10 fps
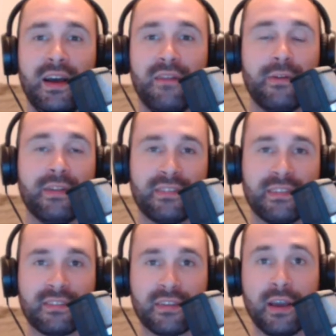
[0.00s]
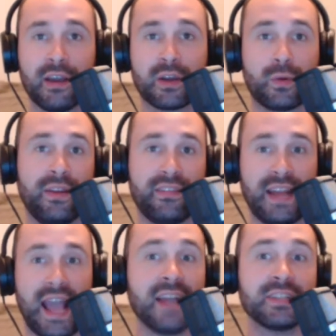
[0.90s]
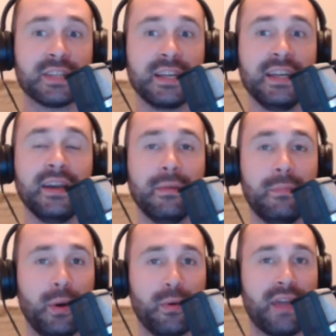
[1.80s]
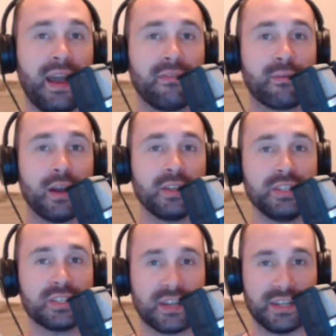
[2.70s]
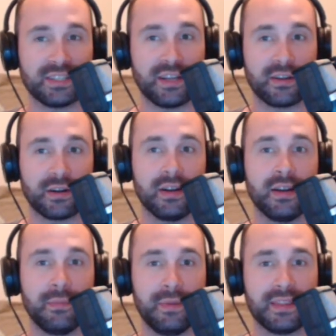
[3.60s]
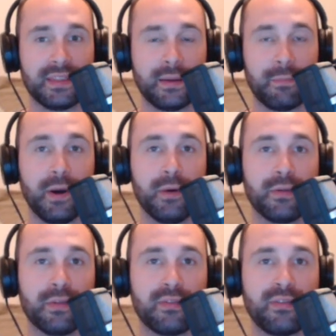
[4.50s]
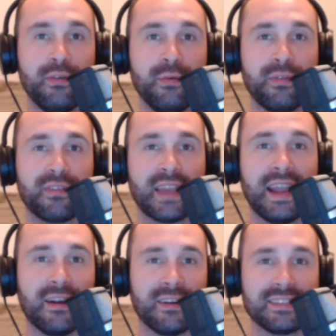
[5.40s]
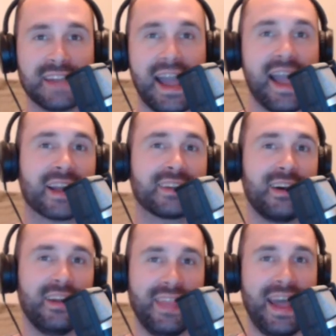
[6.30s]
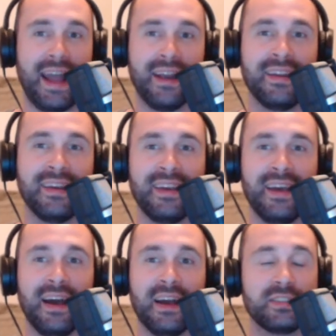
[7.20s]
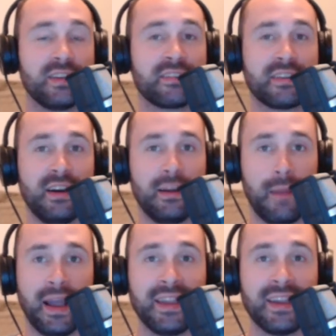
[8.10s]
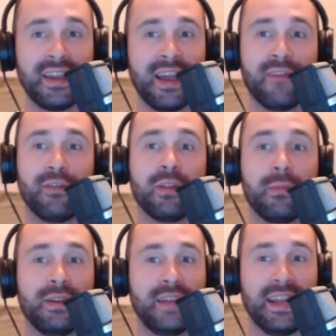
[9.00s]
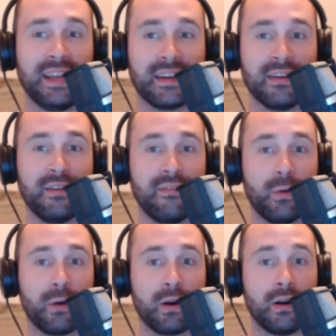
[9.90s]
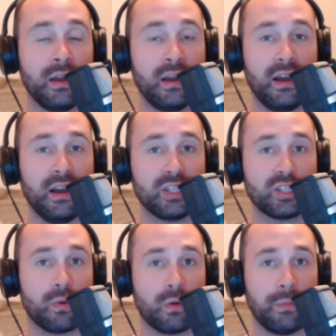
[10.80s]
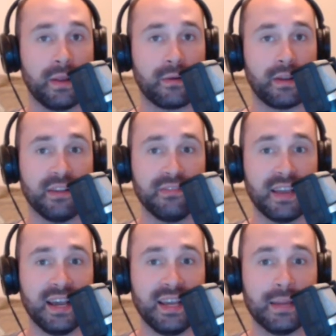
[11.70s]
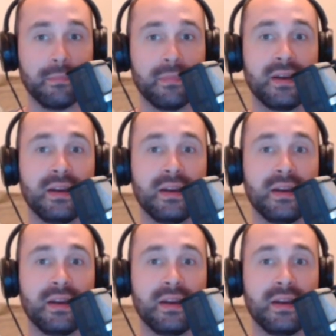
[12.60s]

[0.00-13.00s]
For instance, Chris and Ashley both have crushes on each other, but they're both too scared to act on that. Jessica and Mike have only been dating for a short period of time,